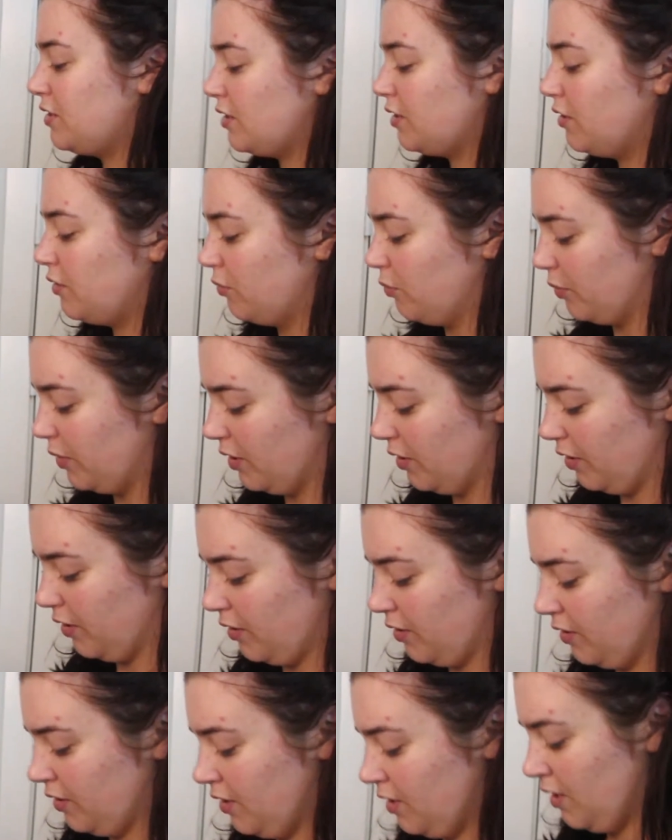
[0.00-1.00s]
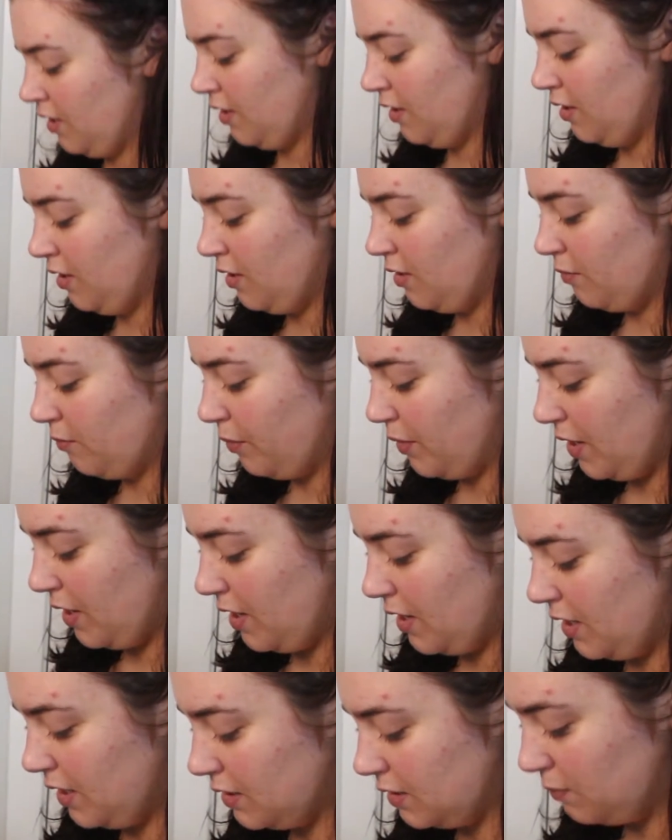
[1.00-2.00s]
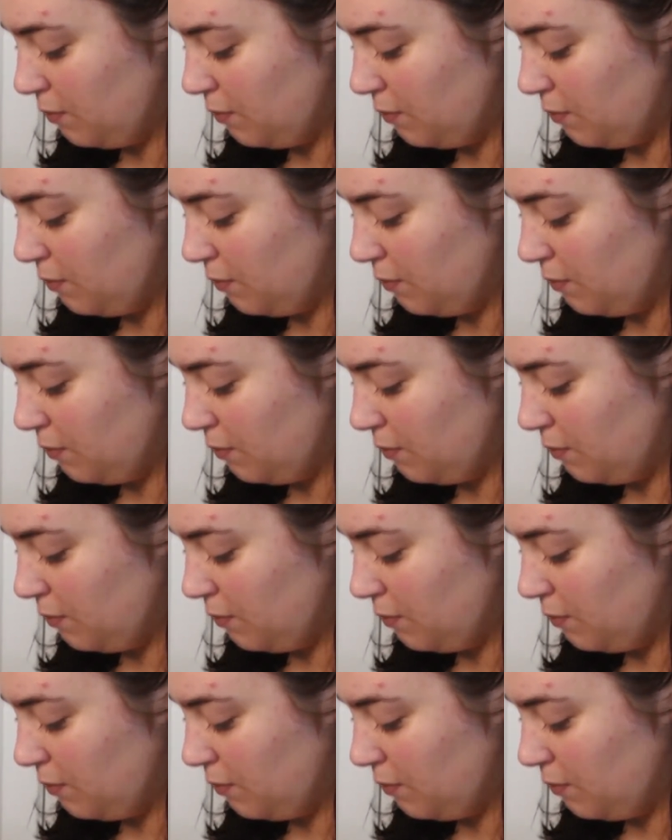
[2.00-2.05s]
a little weird, but it's